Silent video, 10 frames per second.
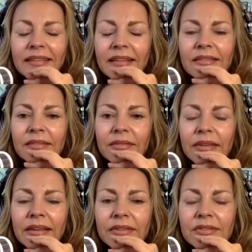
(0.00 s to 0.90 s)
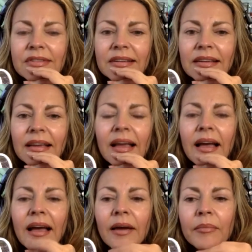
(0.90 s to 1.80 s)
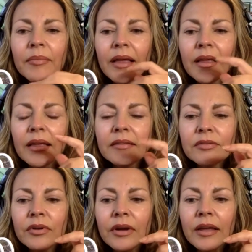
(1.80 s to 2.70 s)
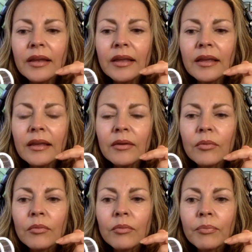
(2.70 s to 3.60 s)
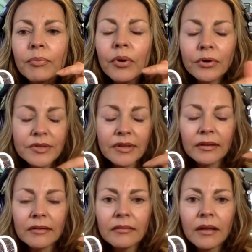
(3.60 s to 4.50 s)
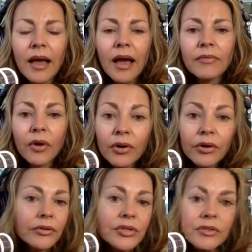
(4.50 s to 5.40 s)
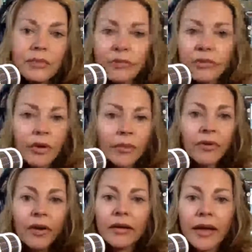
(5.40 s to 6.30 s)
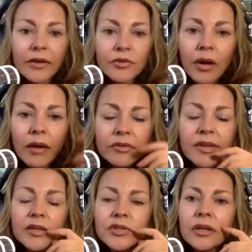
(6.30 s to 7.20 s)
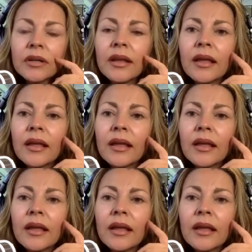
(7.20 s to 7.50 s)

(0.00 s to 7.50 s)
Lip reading: That's really interesting. Is there any person, I've heard just through the grapevine and casual conversation,